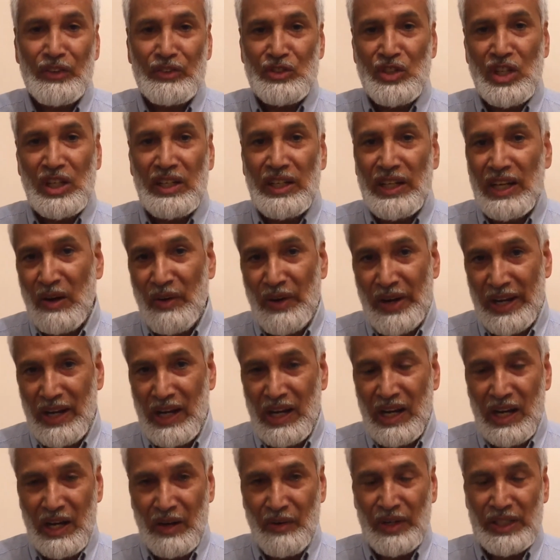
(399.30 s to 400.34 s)
Children are
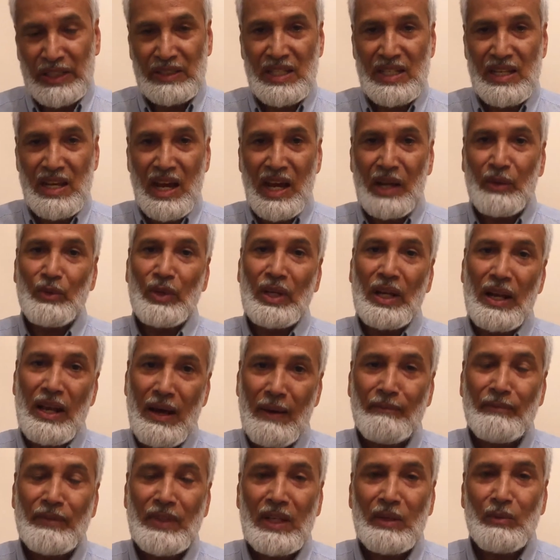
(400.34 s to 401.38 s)
our dear, we
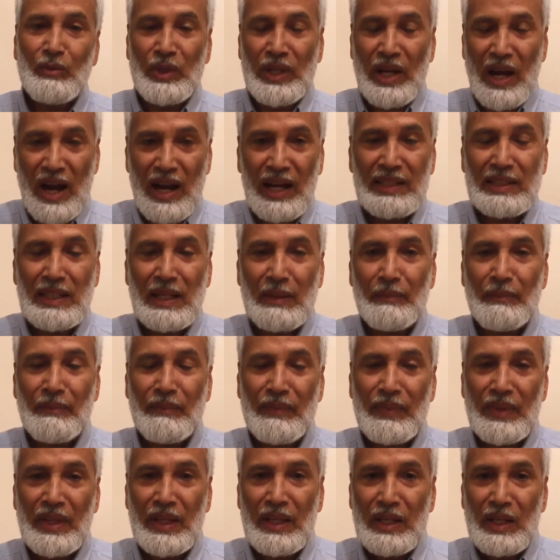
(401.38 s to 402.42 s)
love them, we hug them,
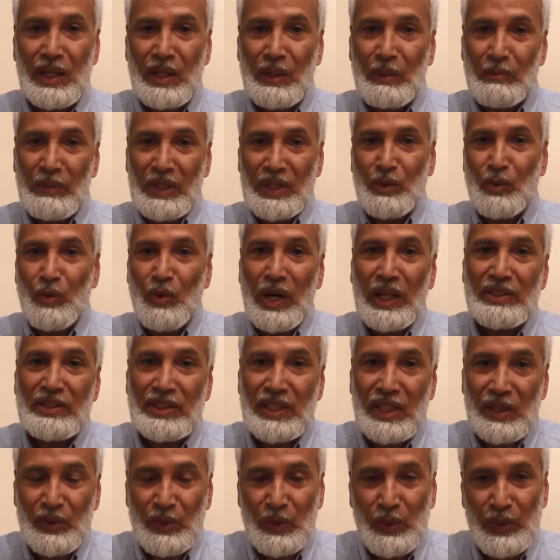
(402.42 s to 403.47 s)
but once
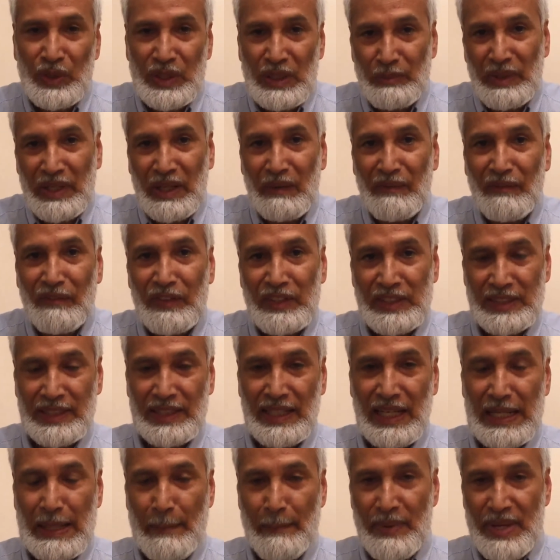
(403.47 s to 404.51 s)
they grow, they become
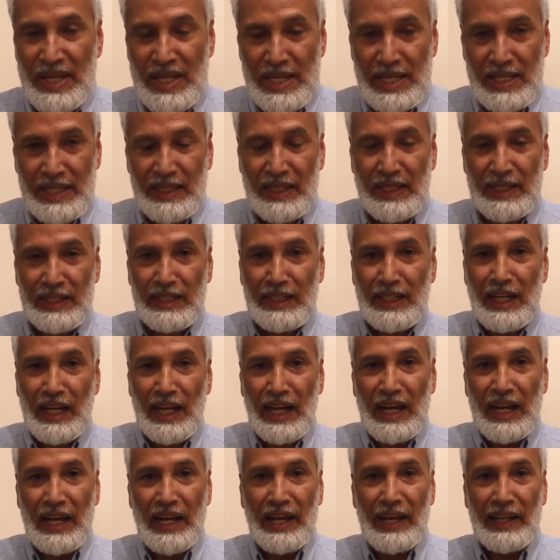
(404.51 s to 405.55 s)
physically big
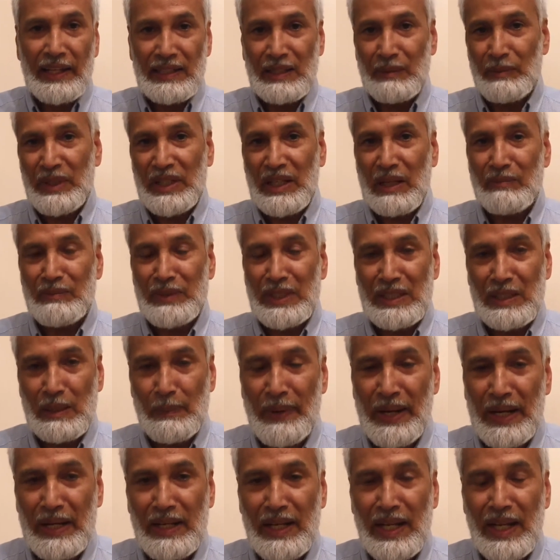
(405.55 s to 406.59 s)
and they become
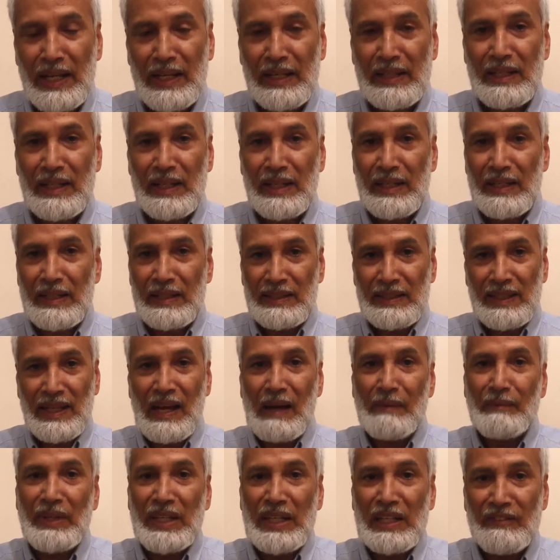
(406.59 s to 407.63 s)
independent, they
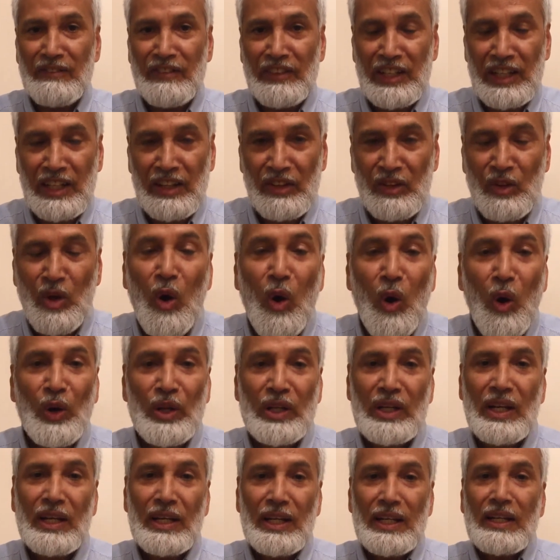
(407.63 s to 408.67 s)
have independent
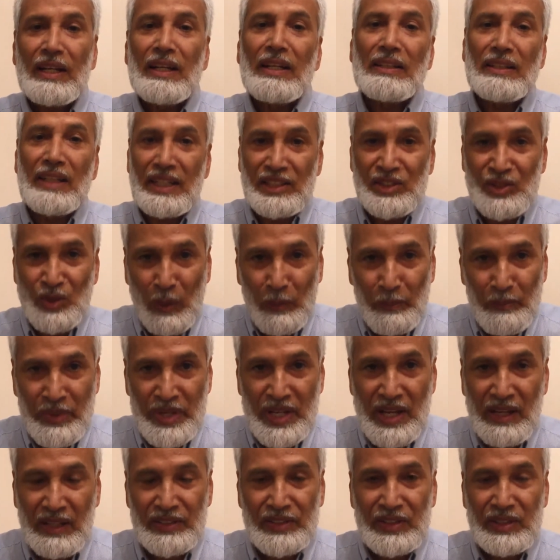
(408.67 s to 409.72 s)
thought. That's
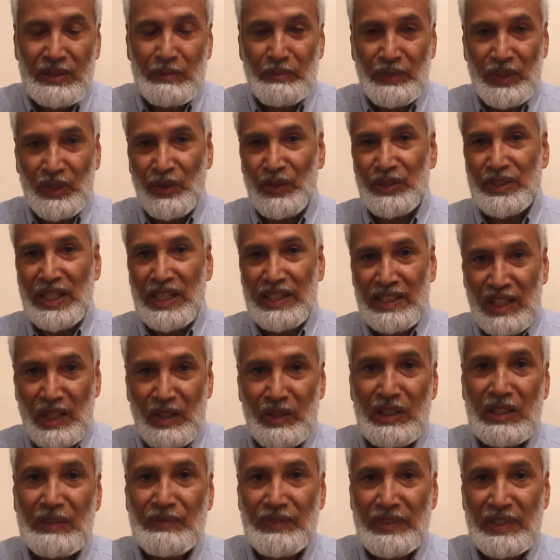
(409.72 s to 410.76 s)
obvious, because at
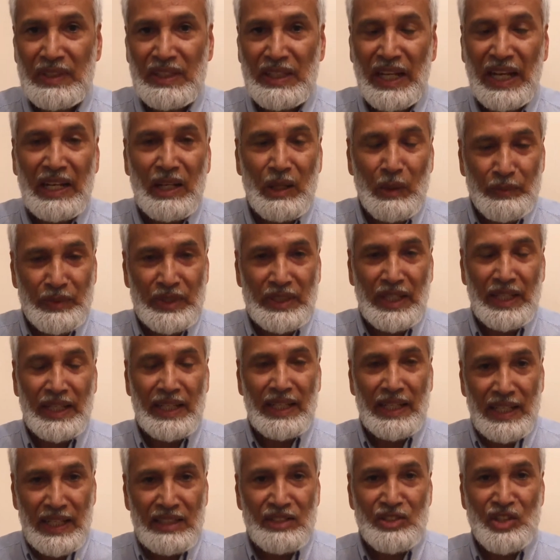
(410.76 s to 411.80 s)
the end of the day,
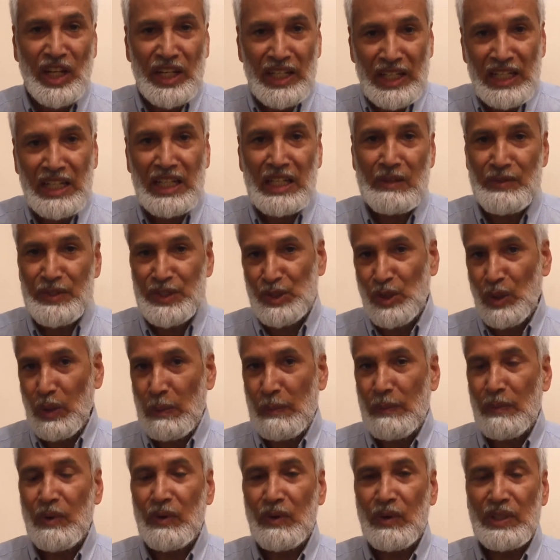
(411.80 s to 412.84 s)
each and
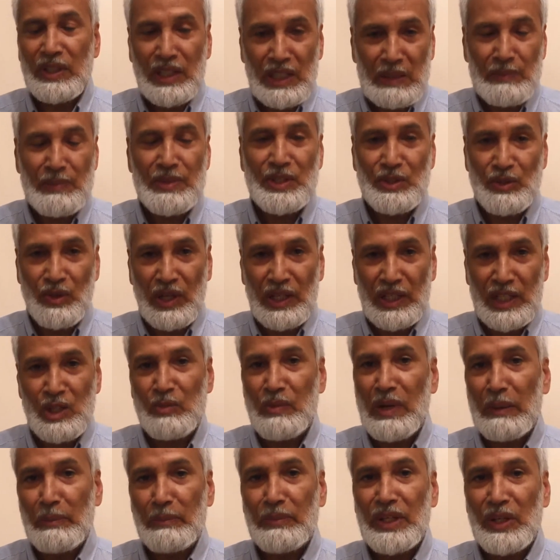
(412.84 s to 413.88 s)
individual
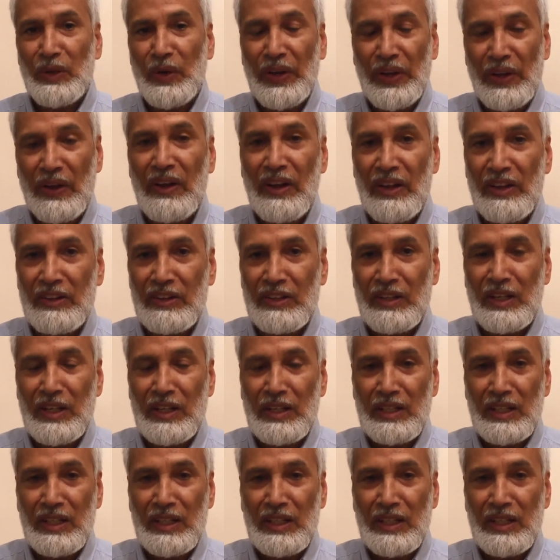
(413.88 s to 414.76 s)
human being on earth